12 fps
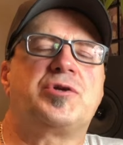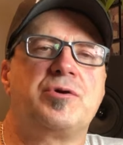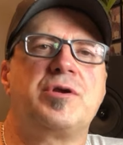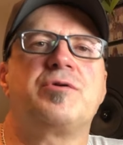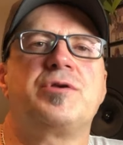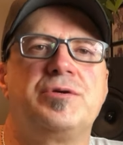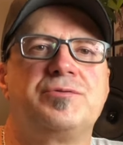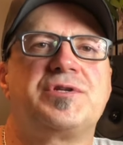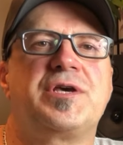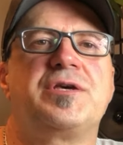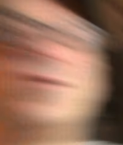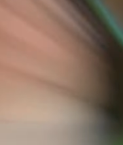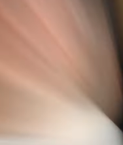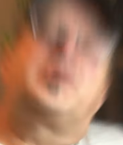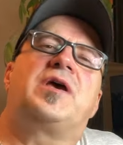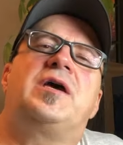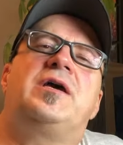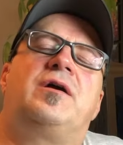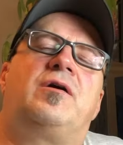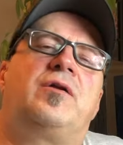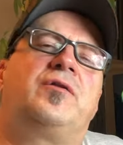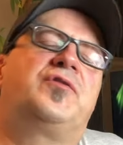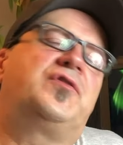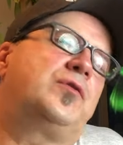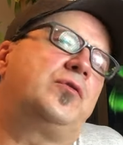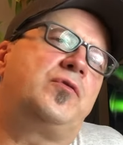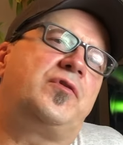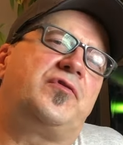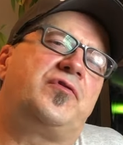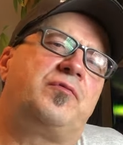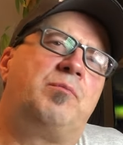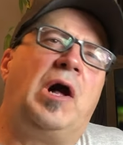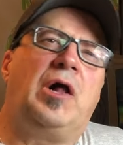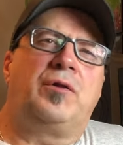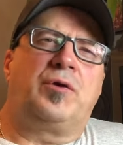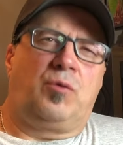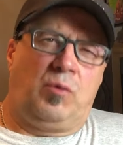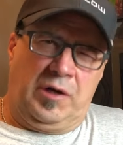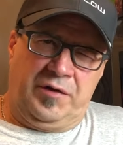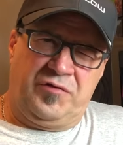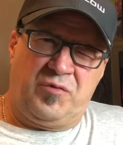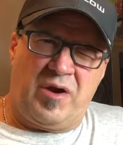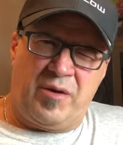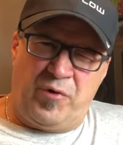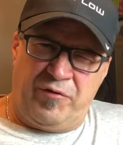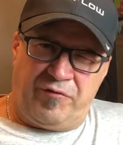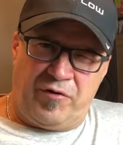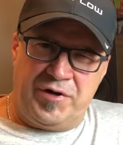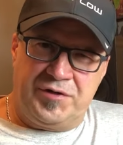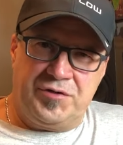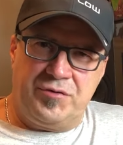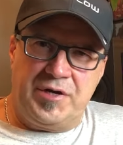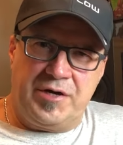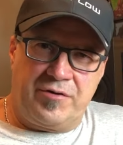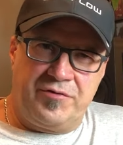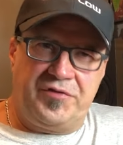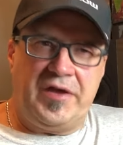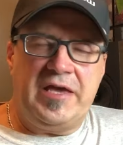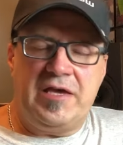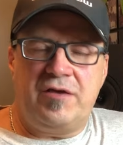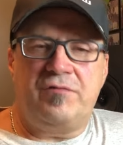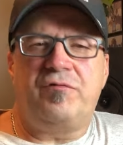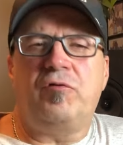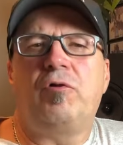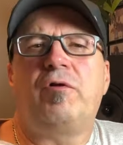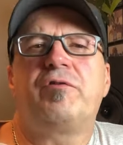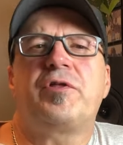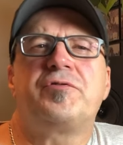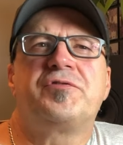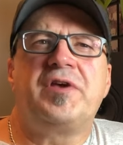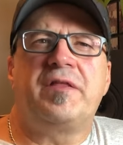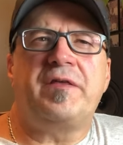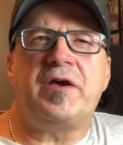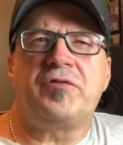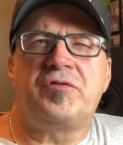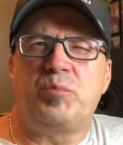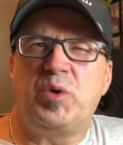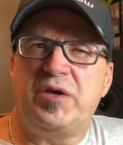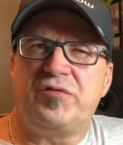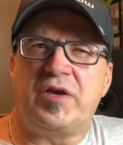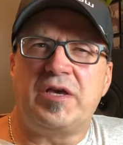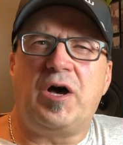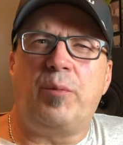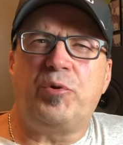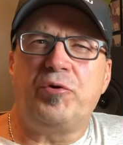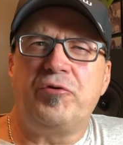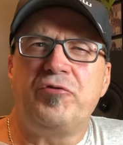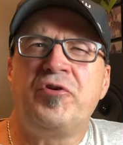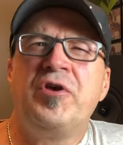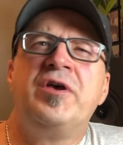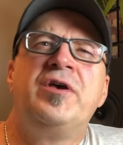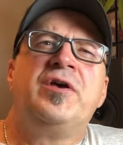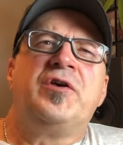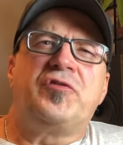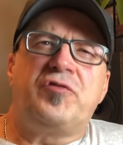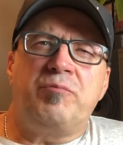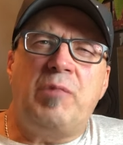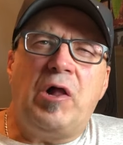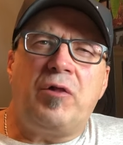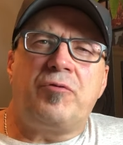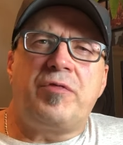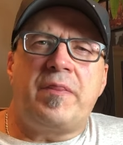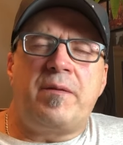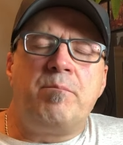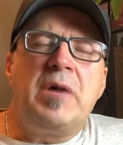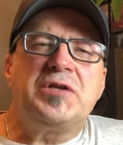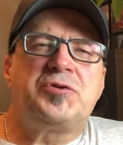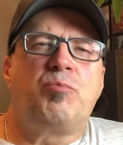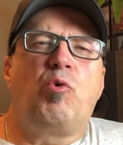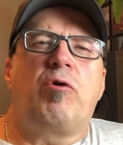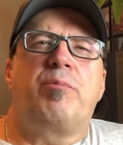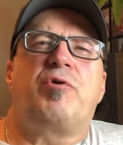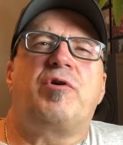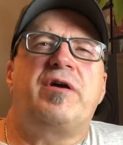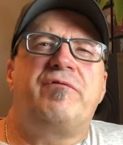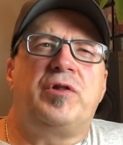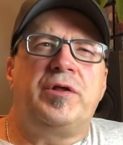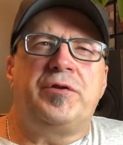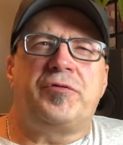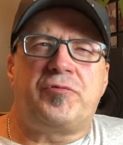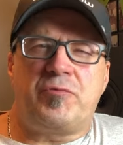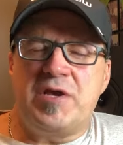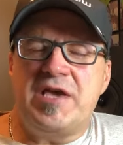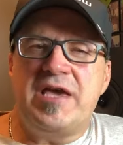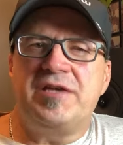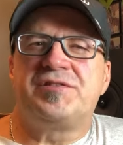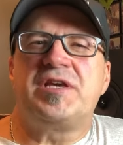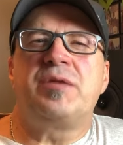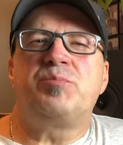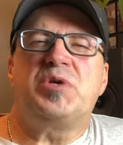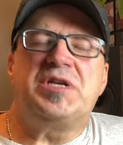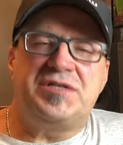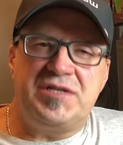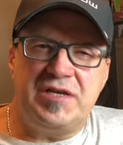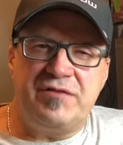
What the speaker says: you're using. Okay, on to the smaller ones. What I'm referring to here is the handful of other 10,000 PSI couplers, smaller than the much more prevalent 3/8 NPT